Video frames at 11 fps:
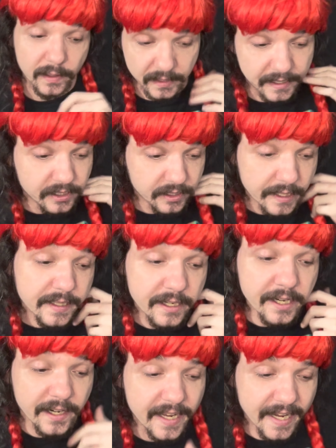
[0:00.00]
like,
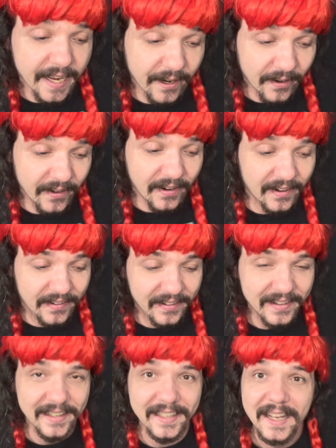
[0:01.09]
staring at her.
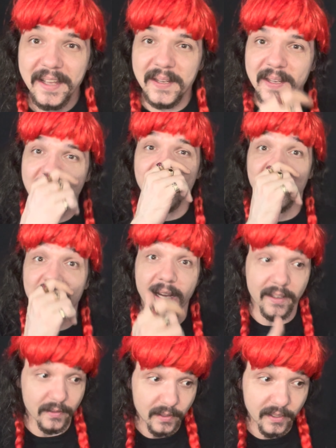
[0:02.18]
You know, like,
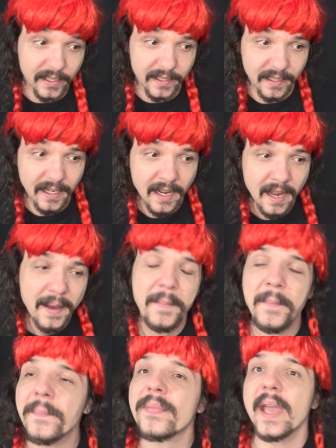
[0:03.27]
you good?
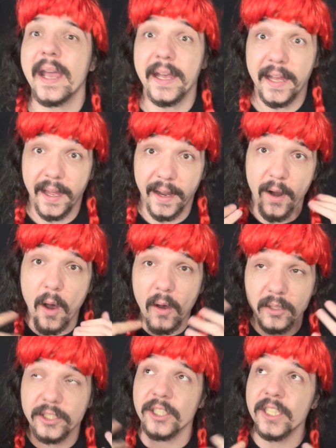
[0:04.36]
And all
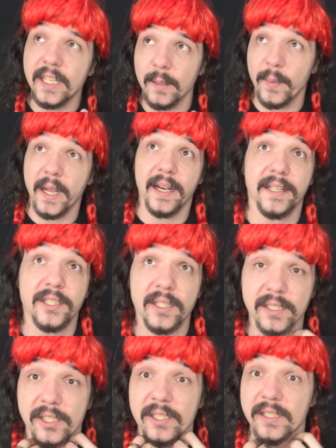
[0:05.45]
she can manage, because
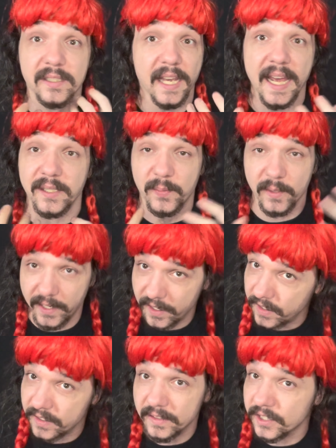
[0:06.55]
she's exasperated
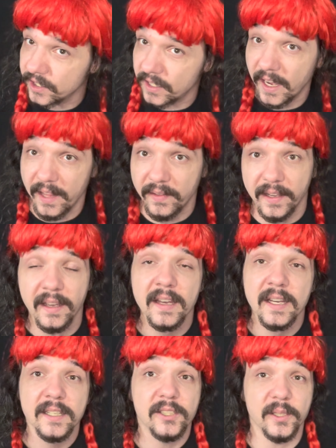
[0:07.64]
and just got, like,
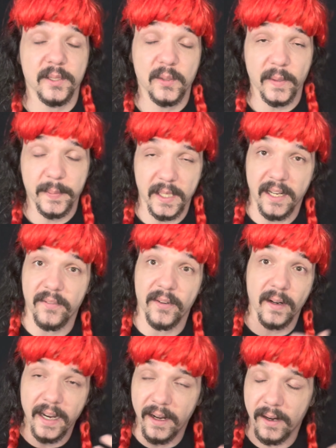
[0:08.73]
chunks ripped out of her
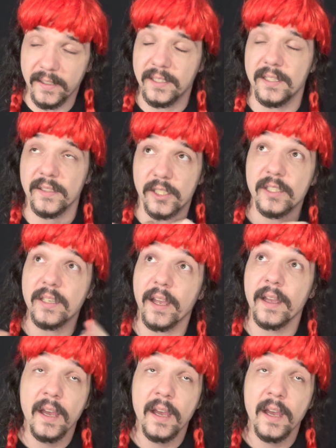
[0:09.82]
hair and stuff. She's like,